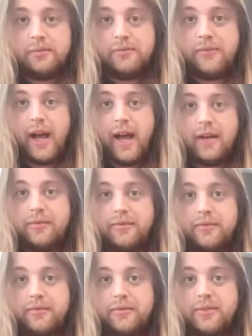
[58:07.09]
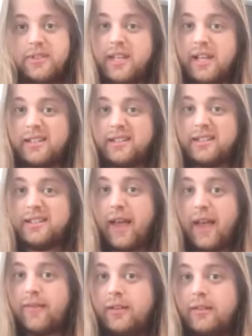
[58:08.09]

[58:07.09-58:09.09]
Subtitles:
5, 6, 7.